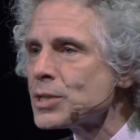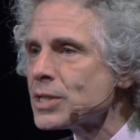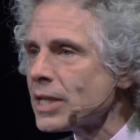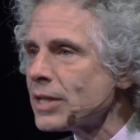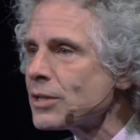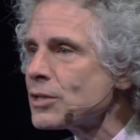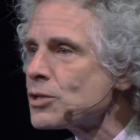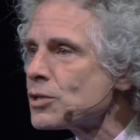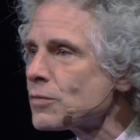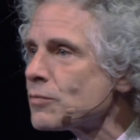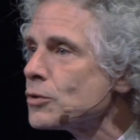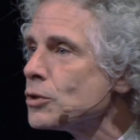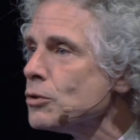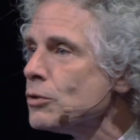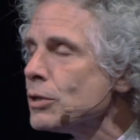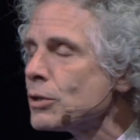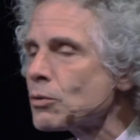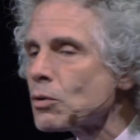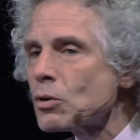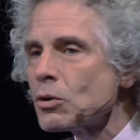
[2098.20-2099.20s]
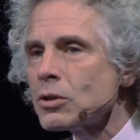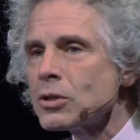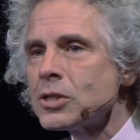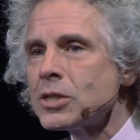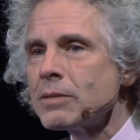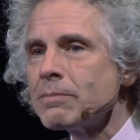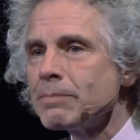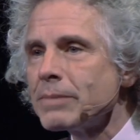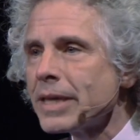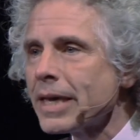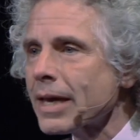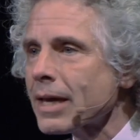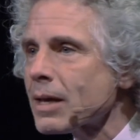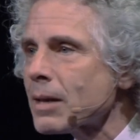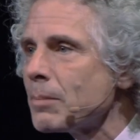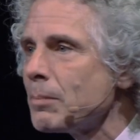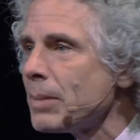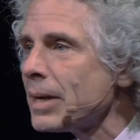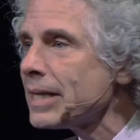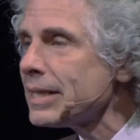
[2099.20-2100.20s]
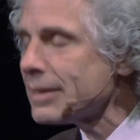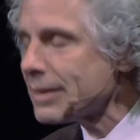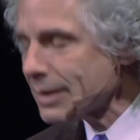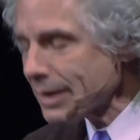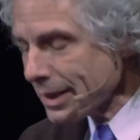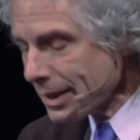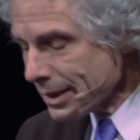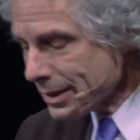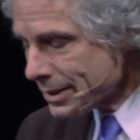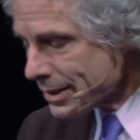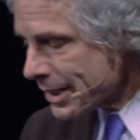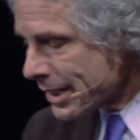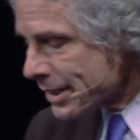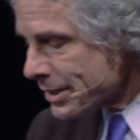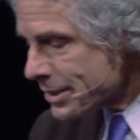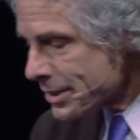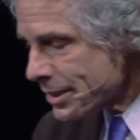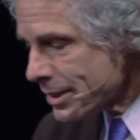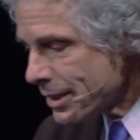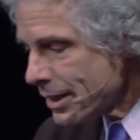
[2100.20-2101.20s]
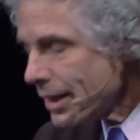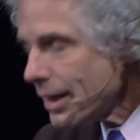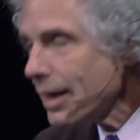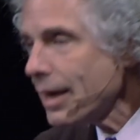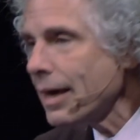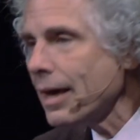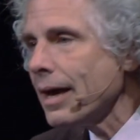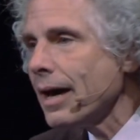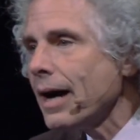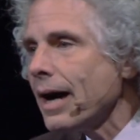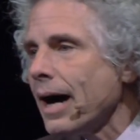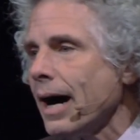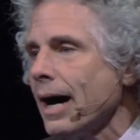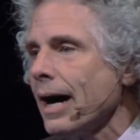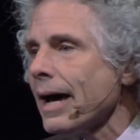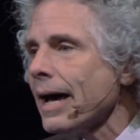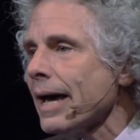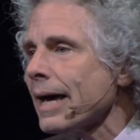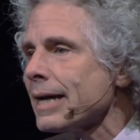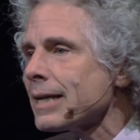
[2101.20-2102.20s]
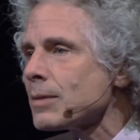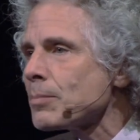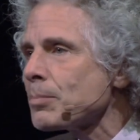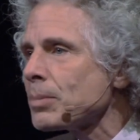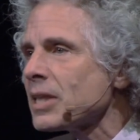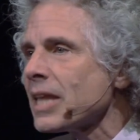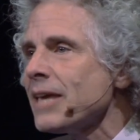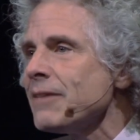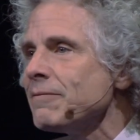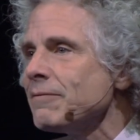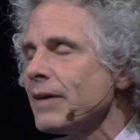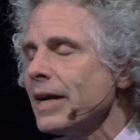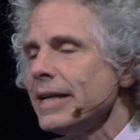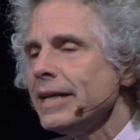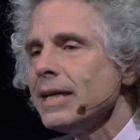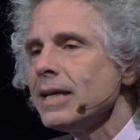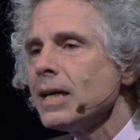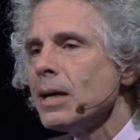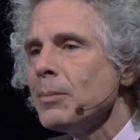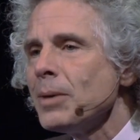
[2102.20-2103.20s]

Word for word: percentage of 2-year-olds kick, bite, and hit. And play fighting